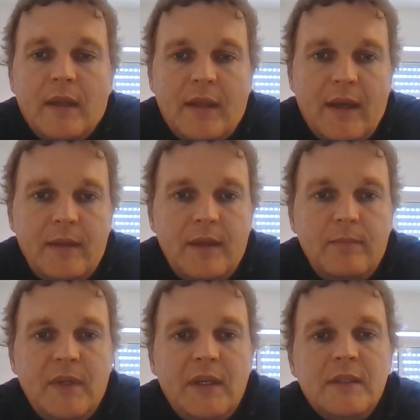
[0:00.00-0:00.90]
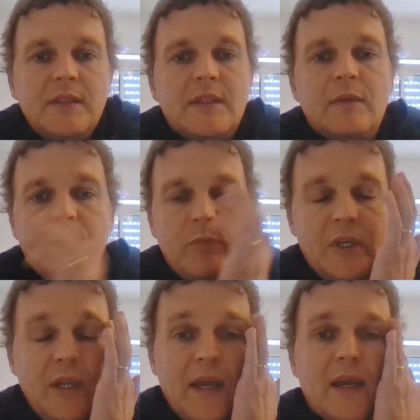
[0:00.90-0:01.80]
That then means that we
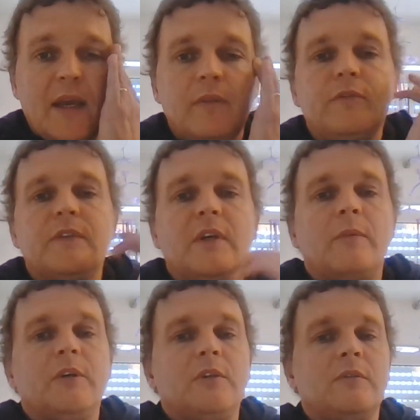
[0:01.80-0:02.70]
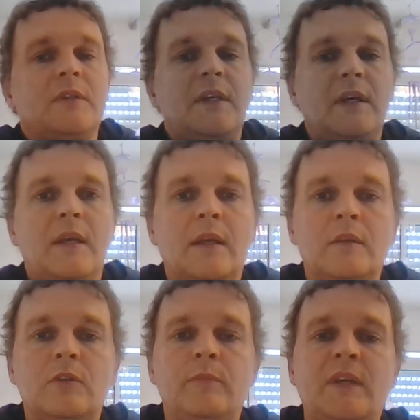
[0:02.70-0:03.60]
will have the opportunity
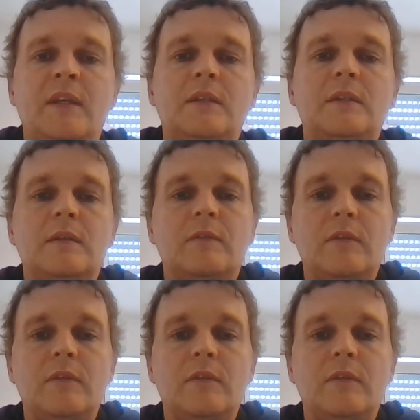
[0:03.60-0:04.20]
again to meet